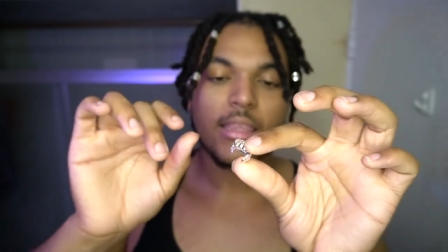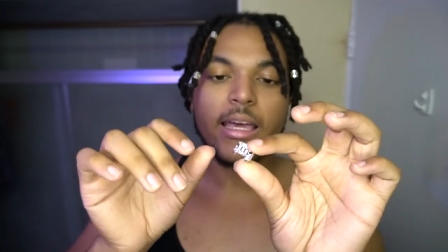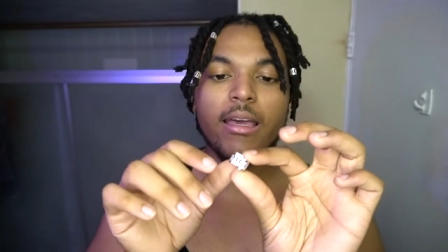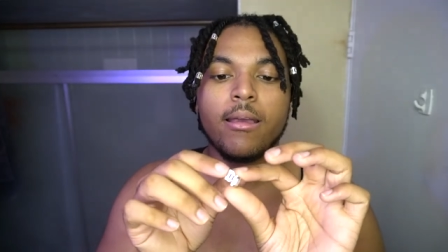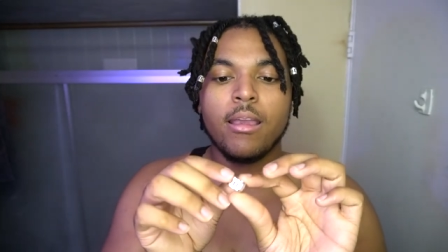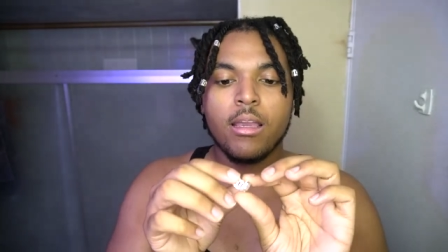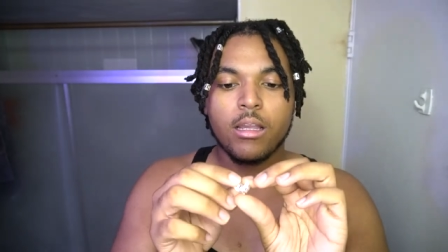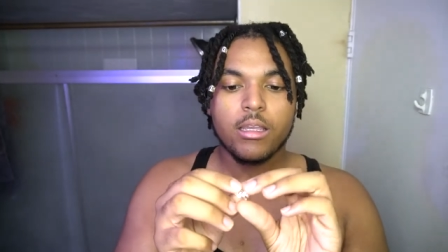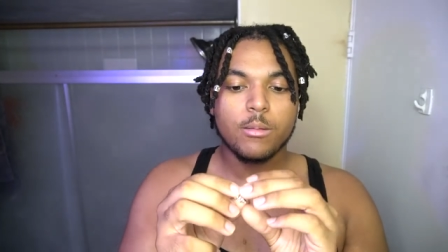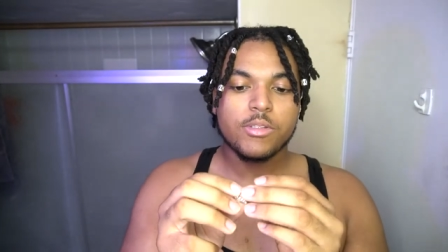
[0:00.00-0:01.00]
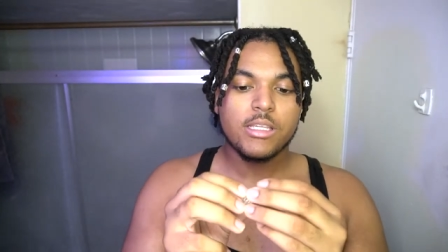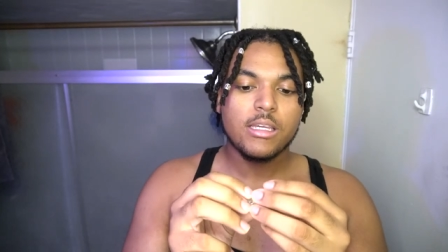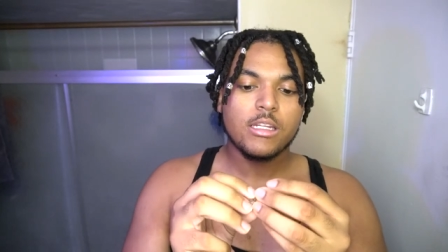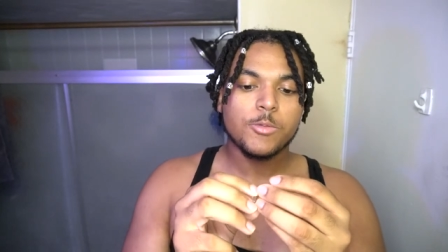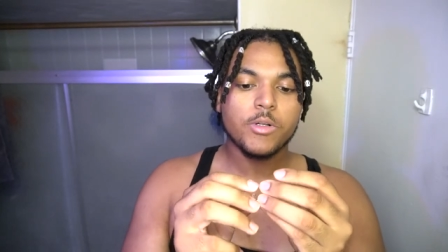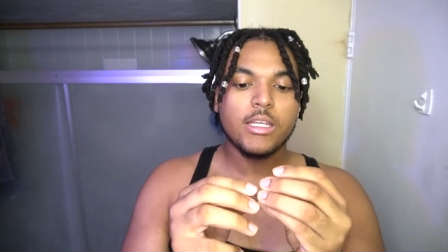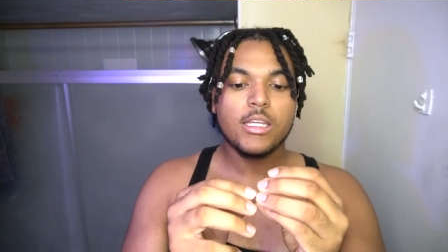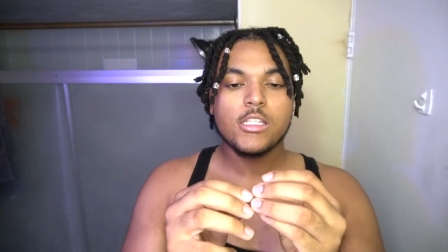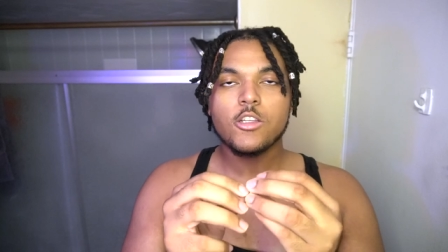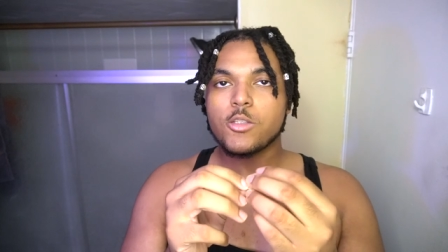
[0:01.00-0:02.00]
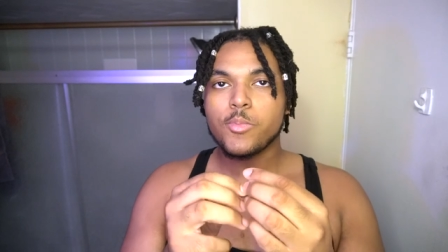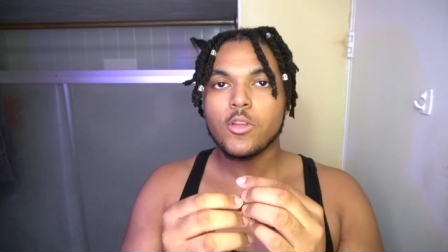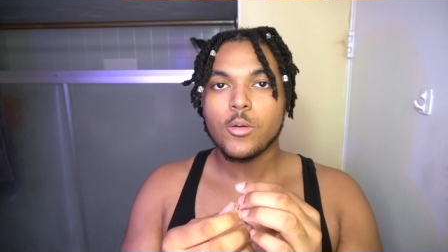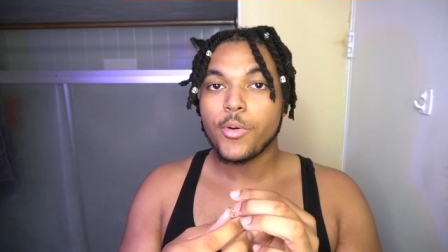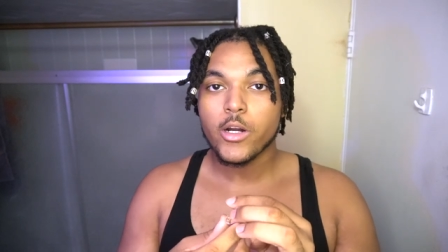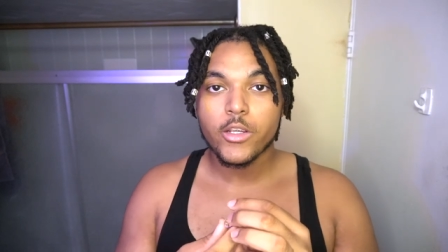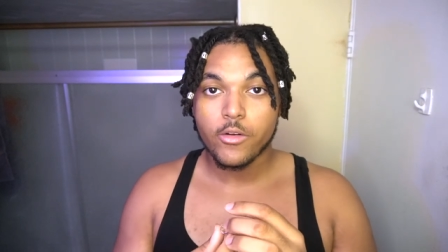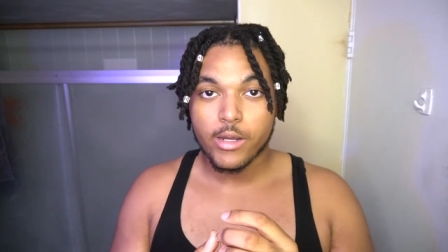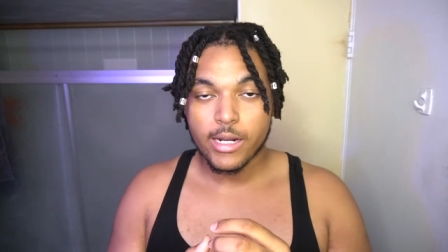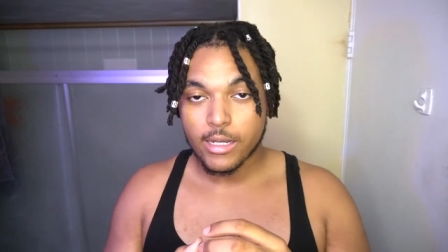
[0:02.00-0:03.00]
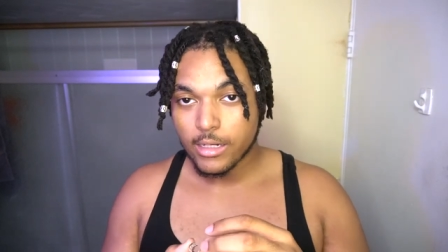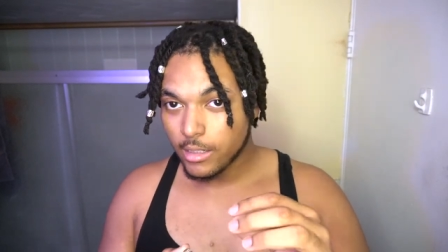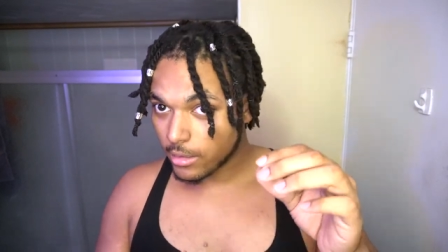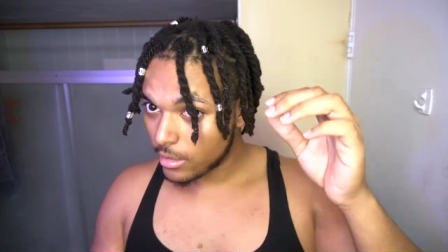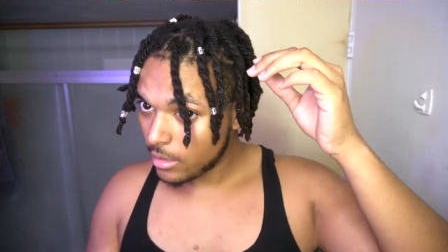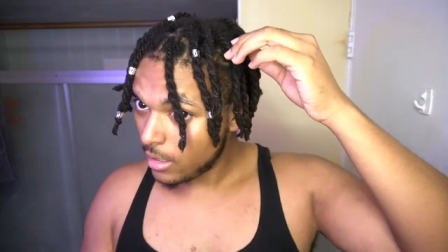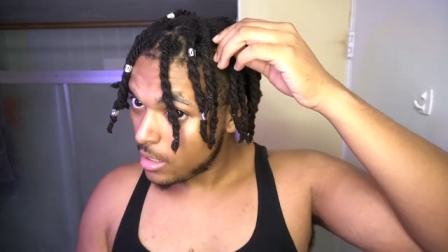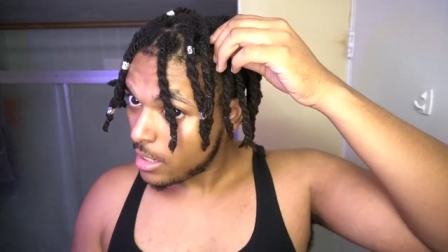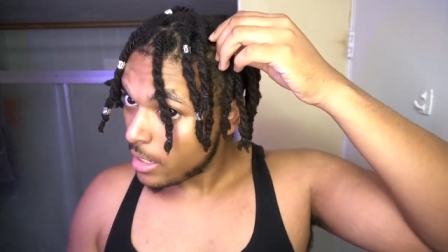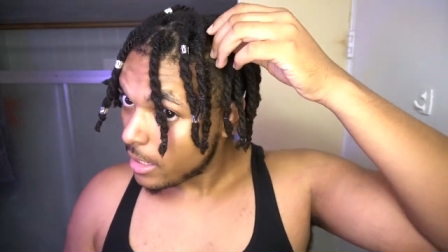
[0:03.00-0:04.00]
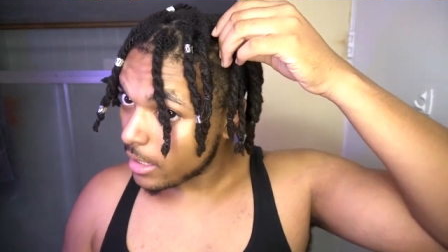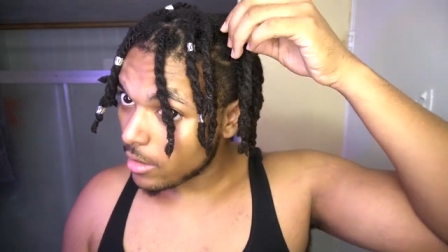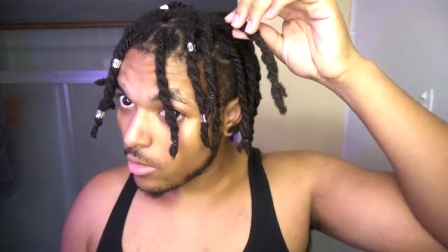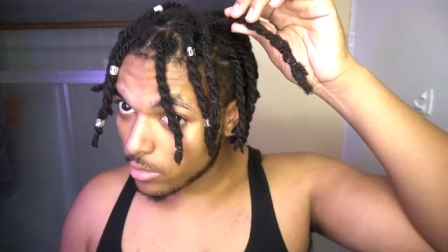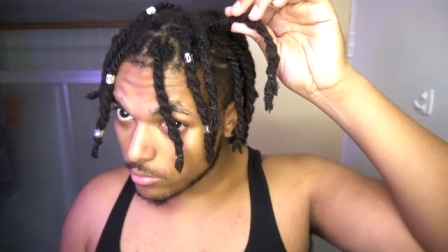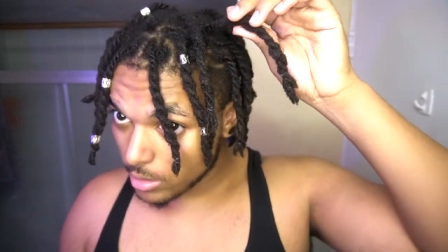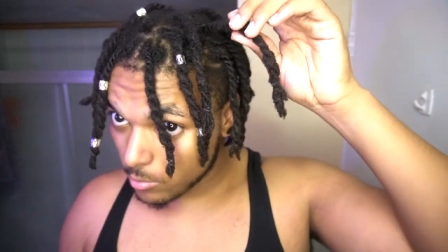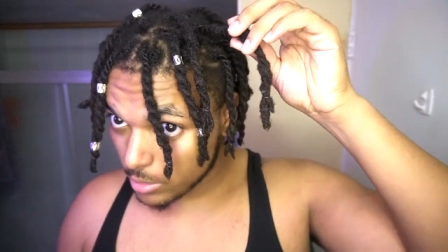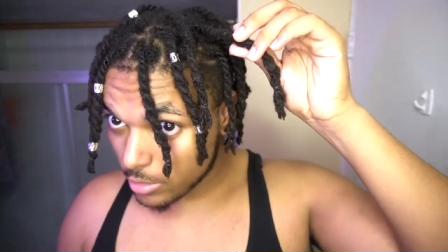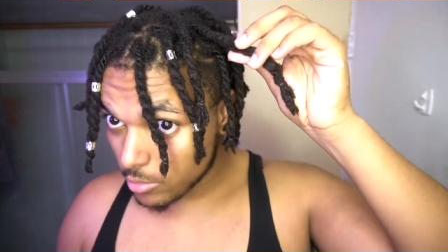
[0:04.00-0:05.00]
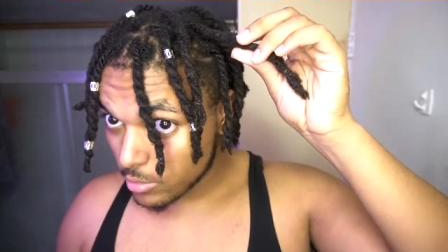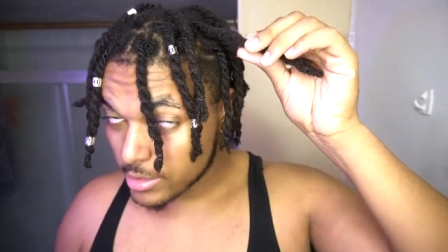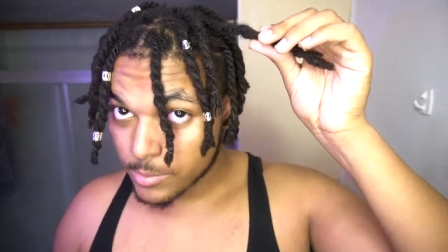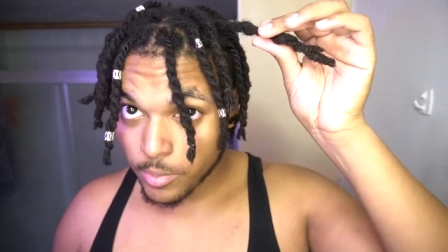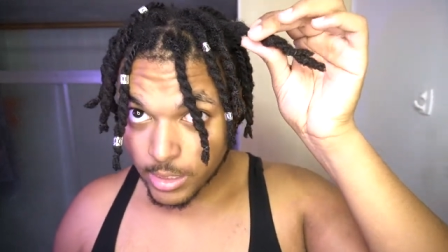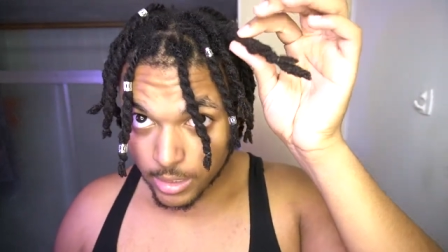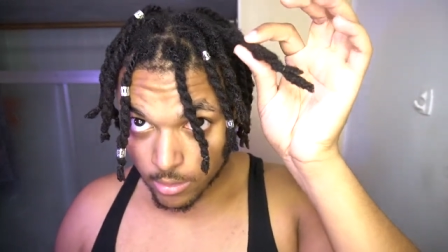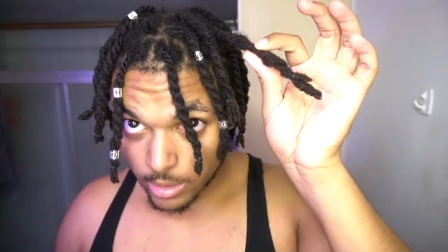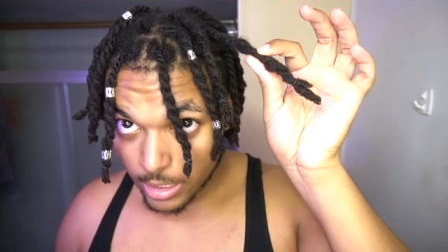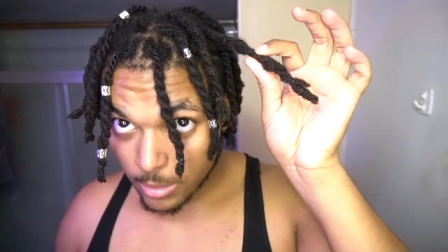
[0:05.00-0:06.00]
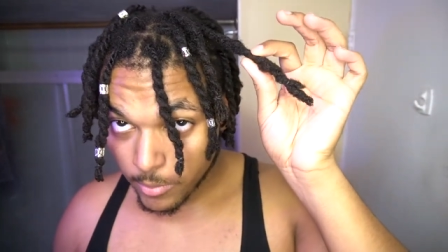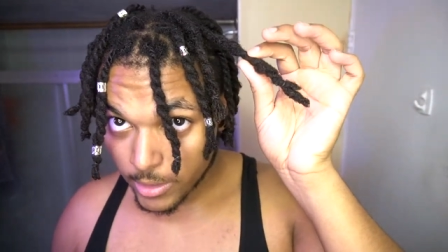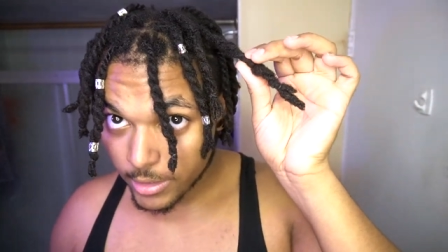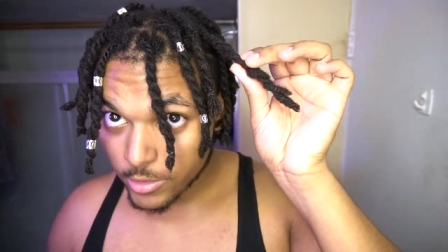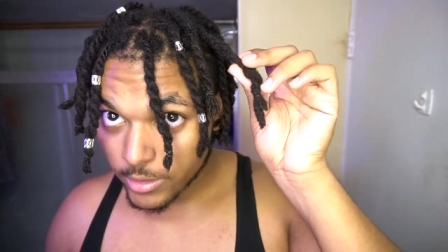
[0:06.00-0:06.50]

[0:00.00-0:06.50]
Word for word: that. You know what I'm saying? It's pretty easy. You just pull it apart. You don't got to cut nothing. And all you really would do is just put it on any part of your